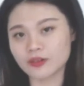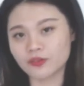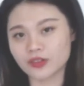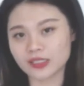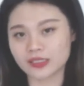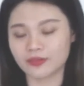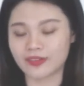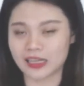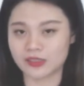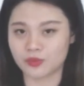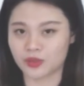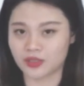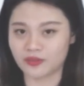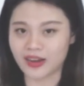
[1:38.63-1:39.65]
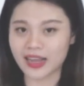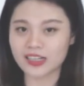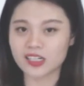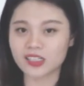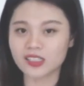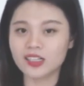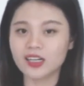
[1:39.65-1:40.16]
for service
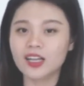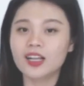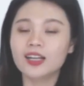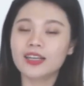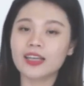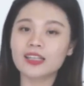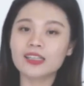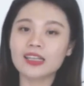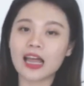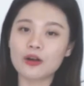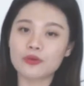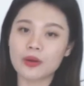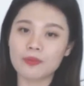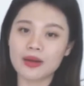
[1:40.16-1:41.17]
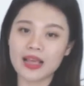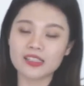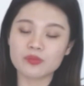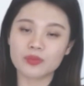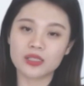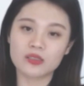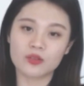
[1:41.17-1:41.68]
provider, landline
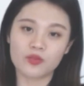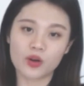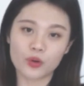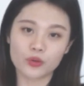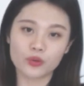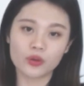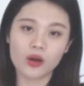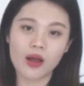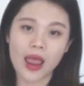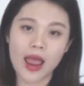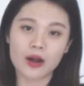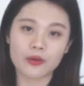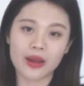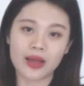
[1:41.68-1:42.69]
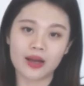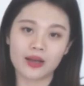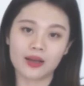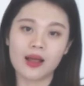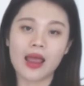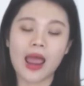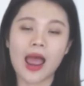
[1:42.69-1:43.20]
replacement for rural area,
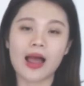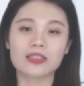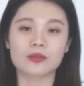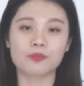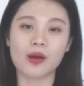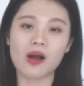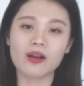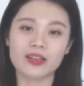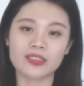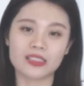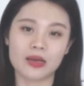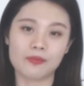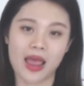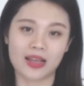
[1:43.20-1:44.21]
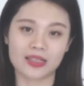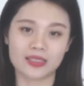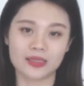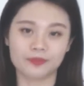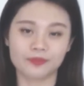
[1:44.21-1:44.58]
and bulk SMS.